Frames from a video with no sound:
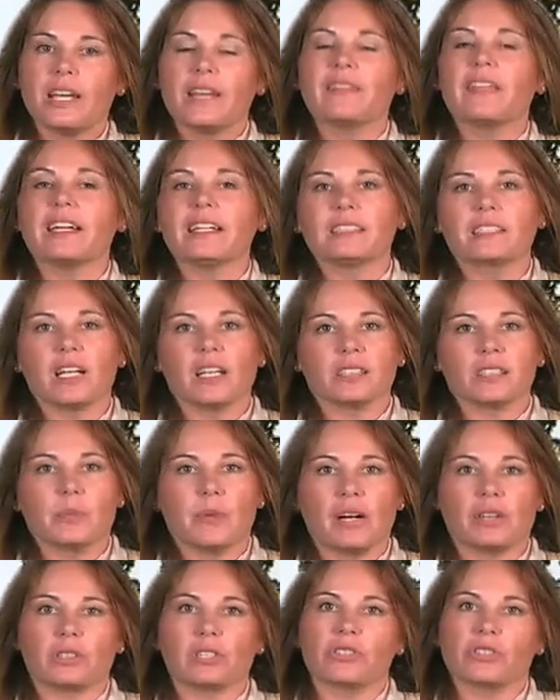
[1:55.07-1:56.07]
than it does
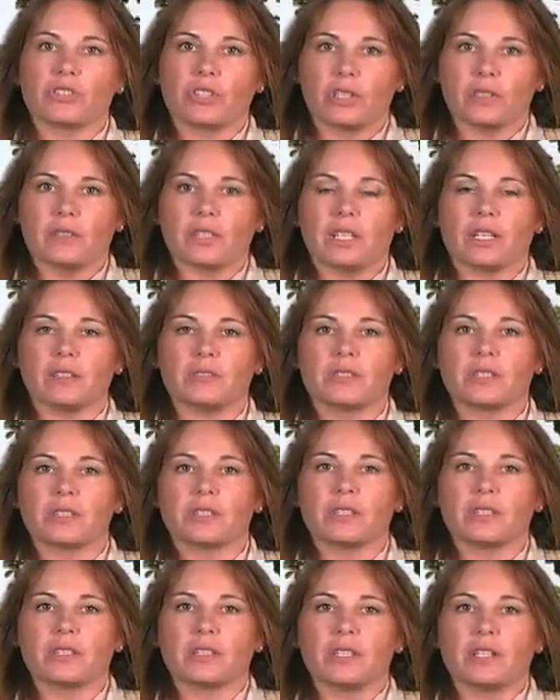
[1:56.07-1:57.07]
about conservatives.
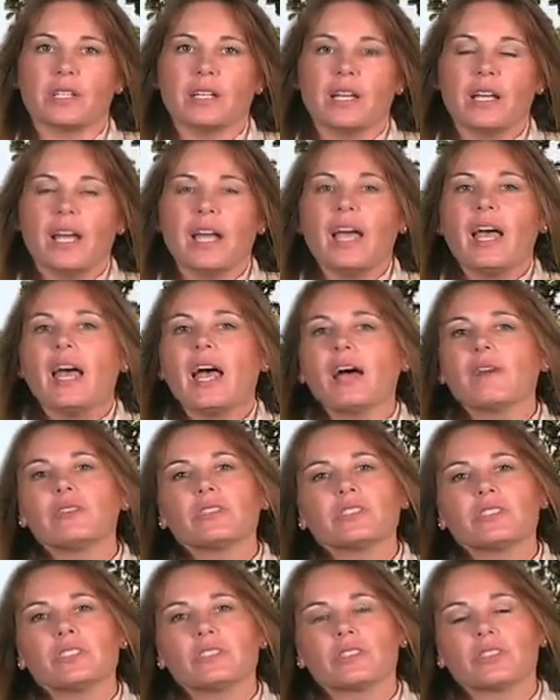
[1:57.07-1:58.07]
Ever
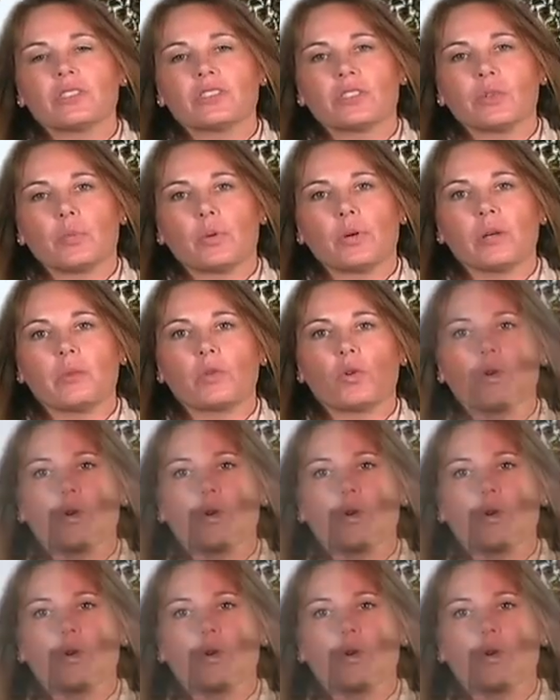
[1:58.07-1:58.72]
since the Supreme